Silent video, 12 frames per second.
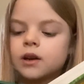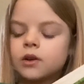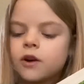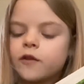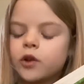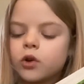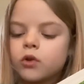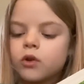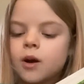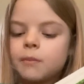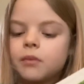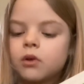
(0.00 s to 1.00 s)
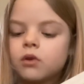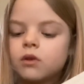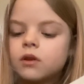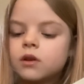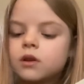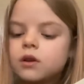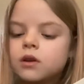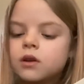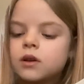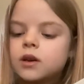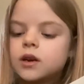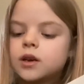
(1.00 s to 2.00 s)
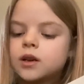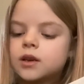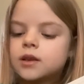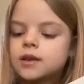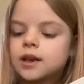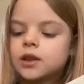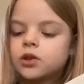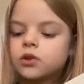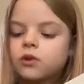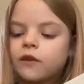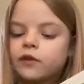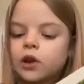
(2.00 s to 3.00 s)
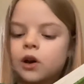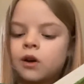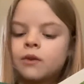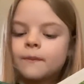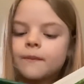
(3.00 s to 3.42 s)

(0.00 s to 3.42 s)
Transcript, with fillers: Gruffalo Crumble said the Gruffalo.